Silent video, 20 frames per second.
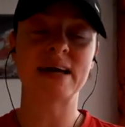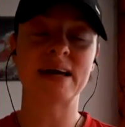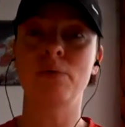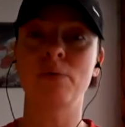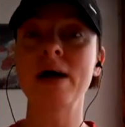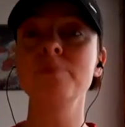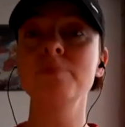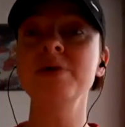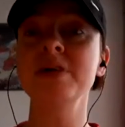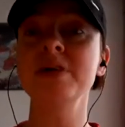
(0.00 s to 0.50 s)

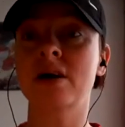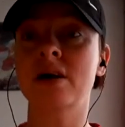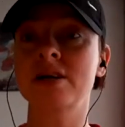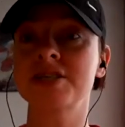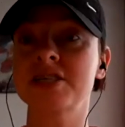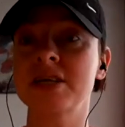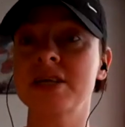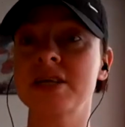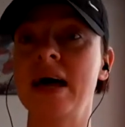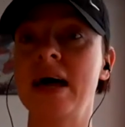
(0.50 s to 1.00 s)

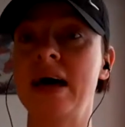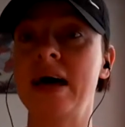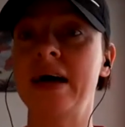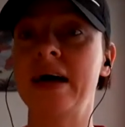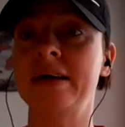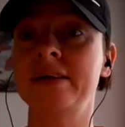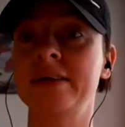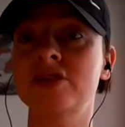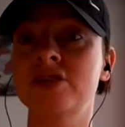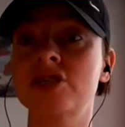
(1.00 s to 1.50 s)
webinars,
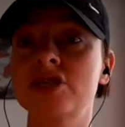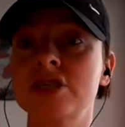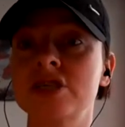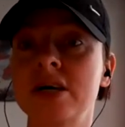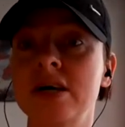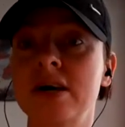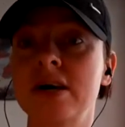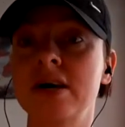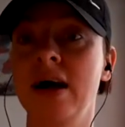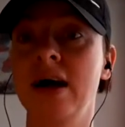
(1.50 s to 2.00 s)
and
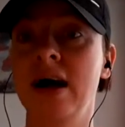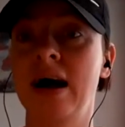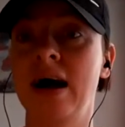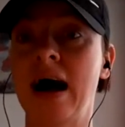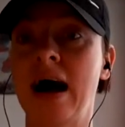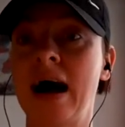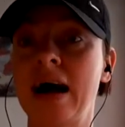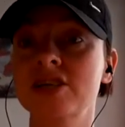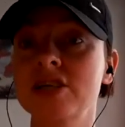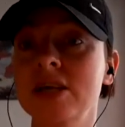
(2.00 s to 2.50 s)

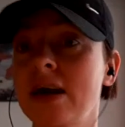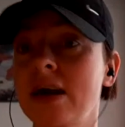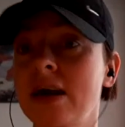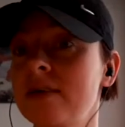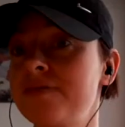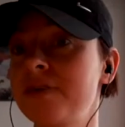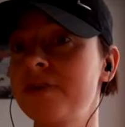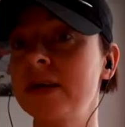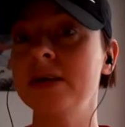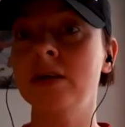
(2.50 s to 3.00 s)
actually I
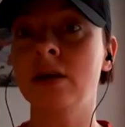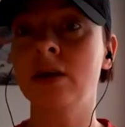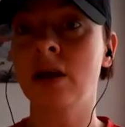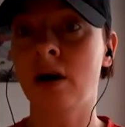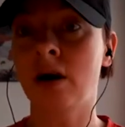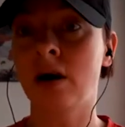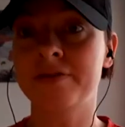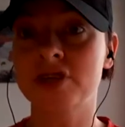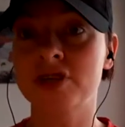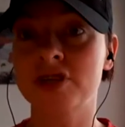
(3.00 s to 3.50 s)
fell in
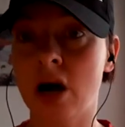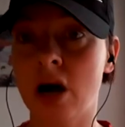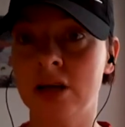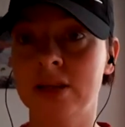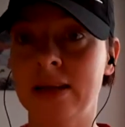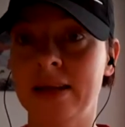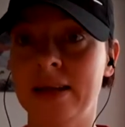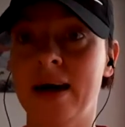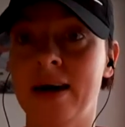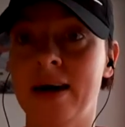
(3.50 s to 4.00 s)
love
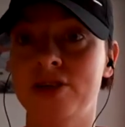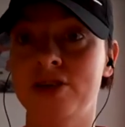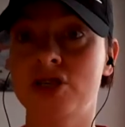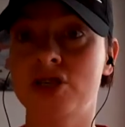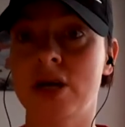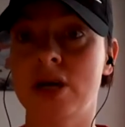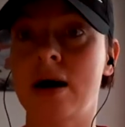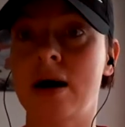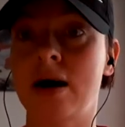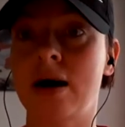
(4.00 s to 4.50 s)
totally
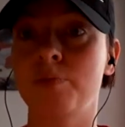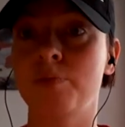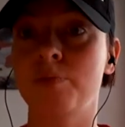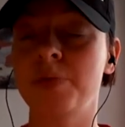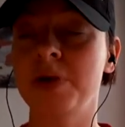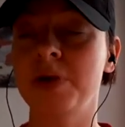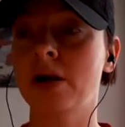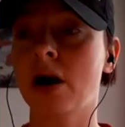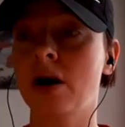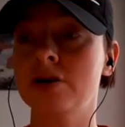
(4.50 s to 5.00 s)
AGEA
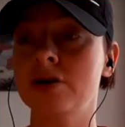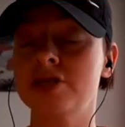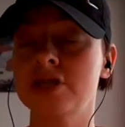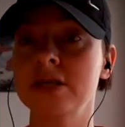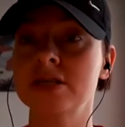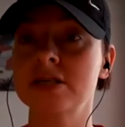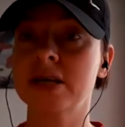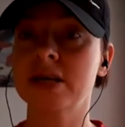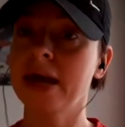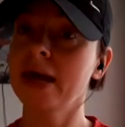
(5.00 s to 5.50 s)
because
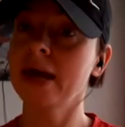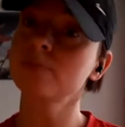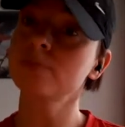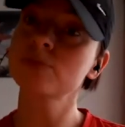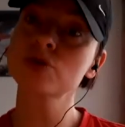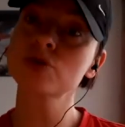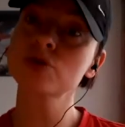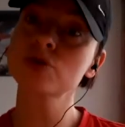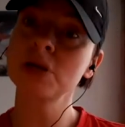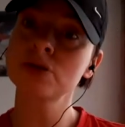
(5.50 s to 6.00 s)
it came
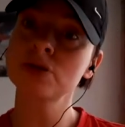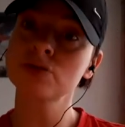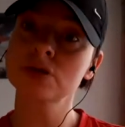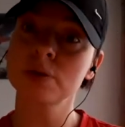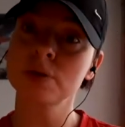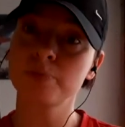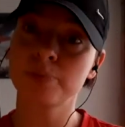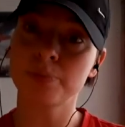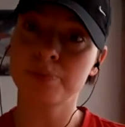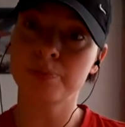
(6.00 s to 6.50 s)
to me to
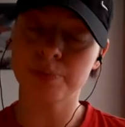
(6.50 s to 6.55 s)
the